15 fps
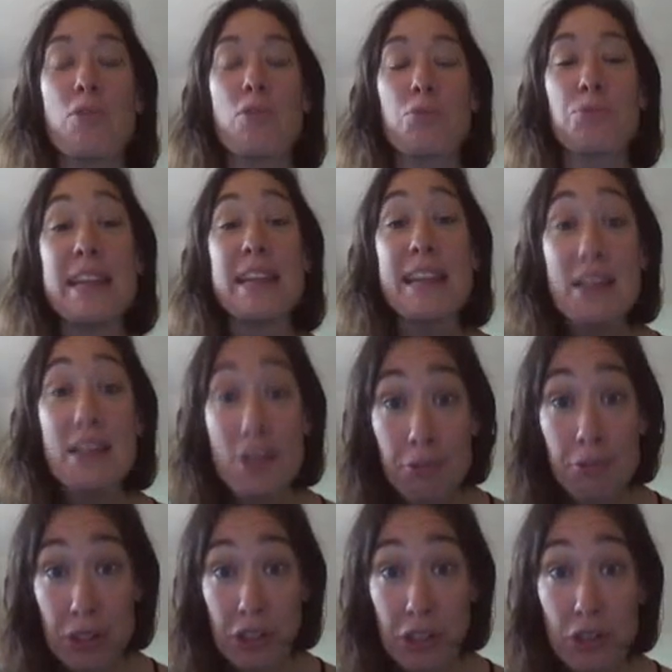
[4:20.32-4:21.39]
Read
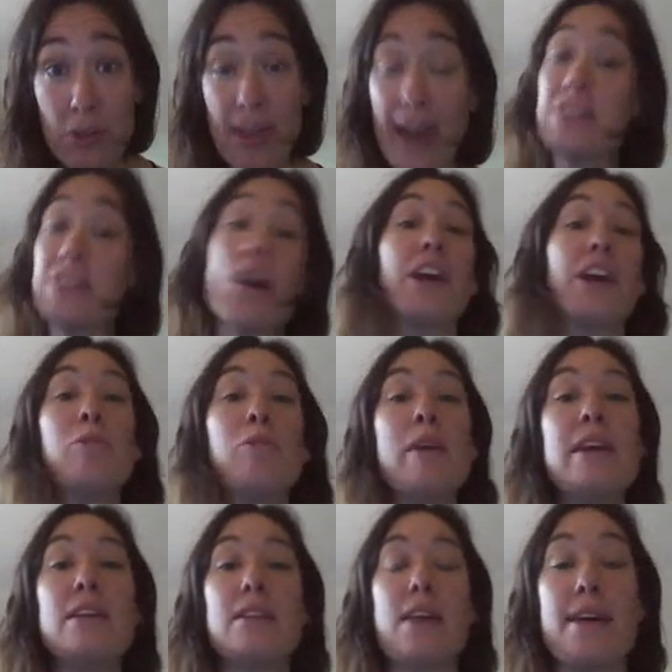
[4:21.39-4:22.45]
through that
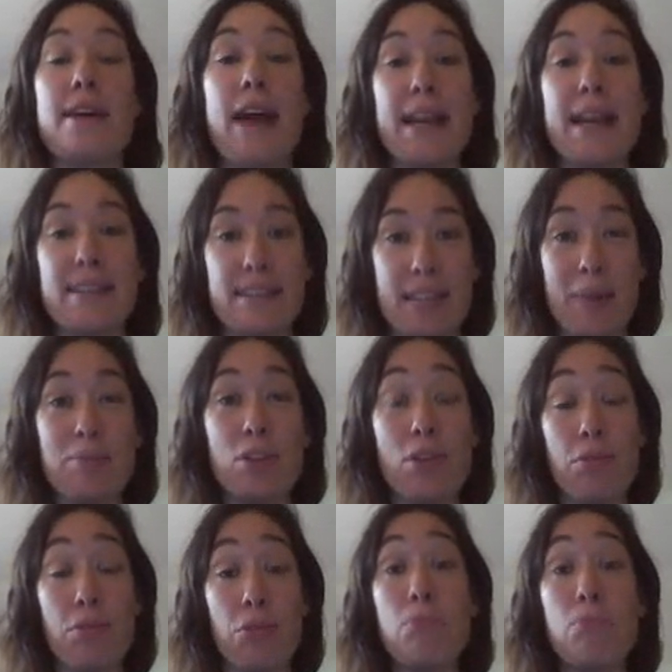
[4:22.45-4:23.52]
document that I stepped you
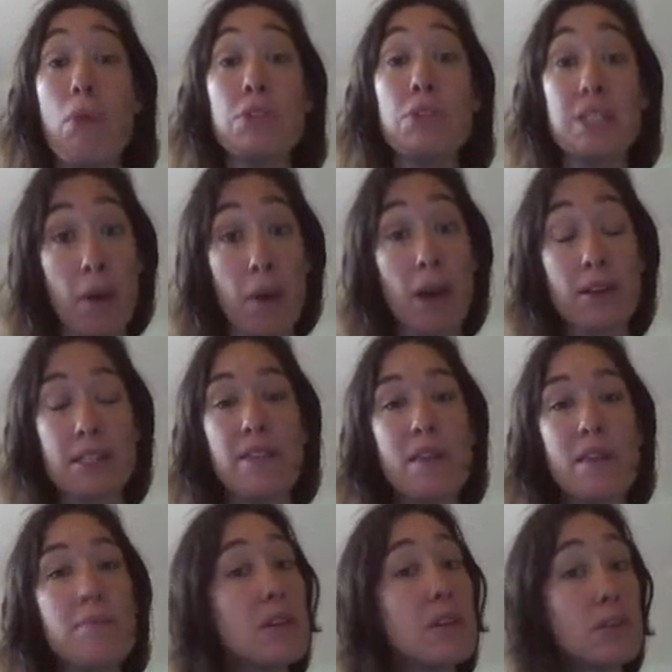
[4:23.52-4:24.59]
through most parts of
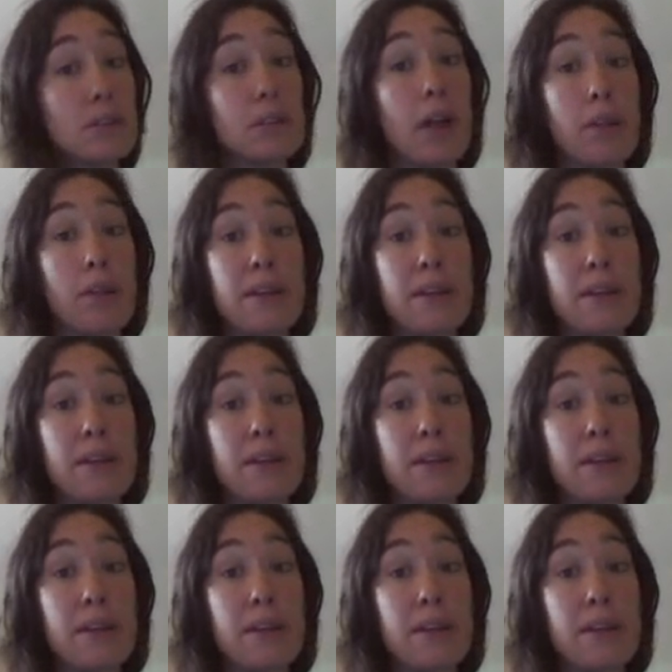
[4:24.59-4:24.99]
it, but there's a lot of